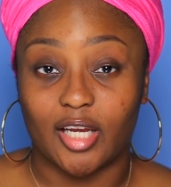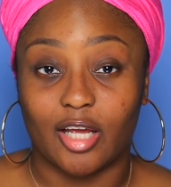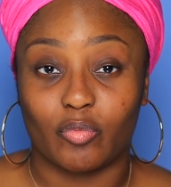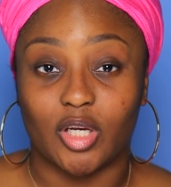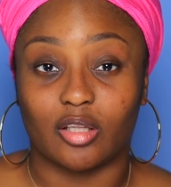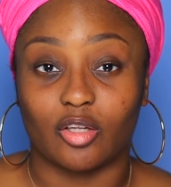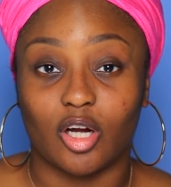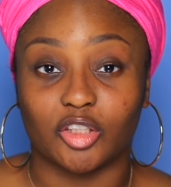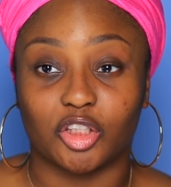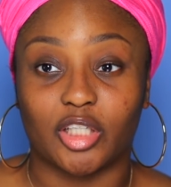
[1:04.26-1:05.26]
night when it
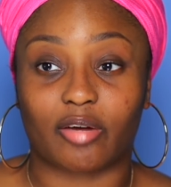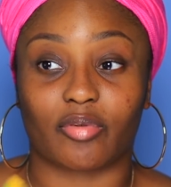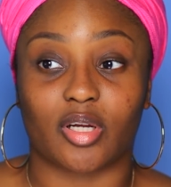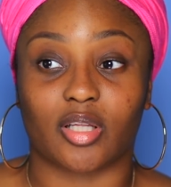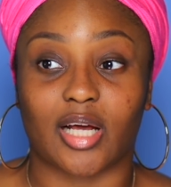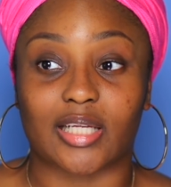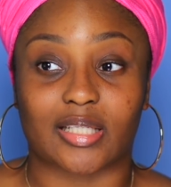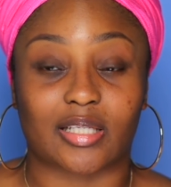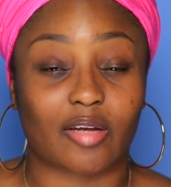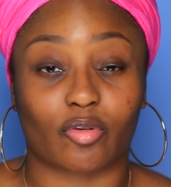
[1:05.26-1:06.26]
launched, I
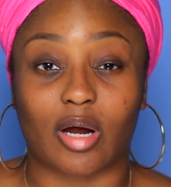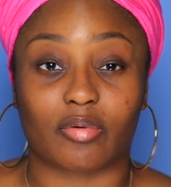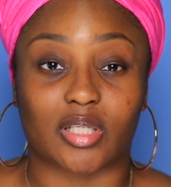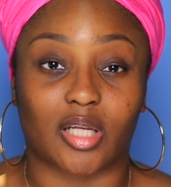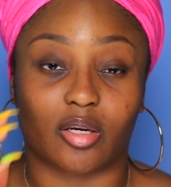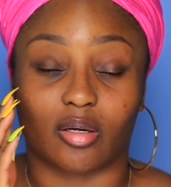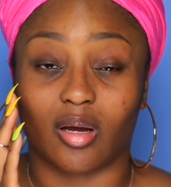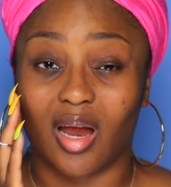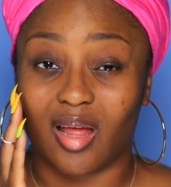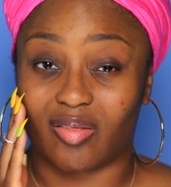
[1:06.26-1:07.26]
realized several hours later
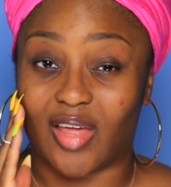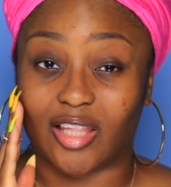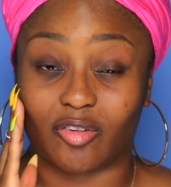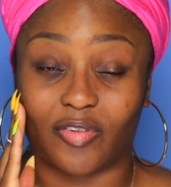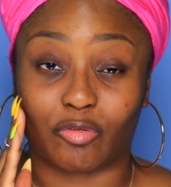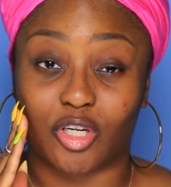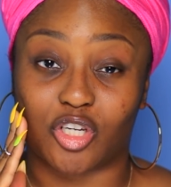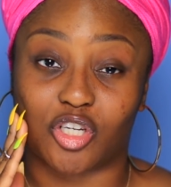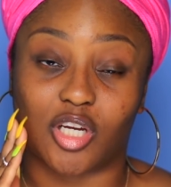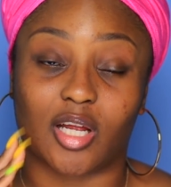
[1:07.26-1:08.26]
that the
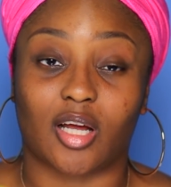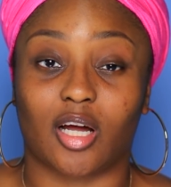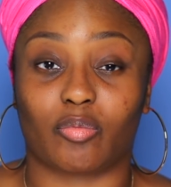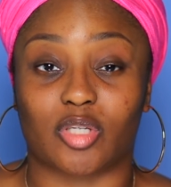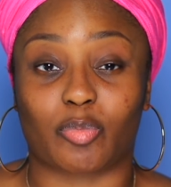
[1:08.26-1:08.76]
foundation shade I got was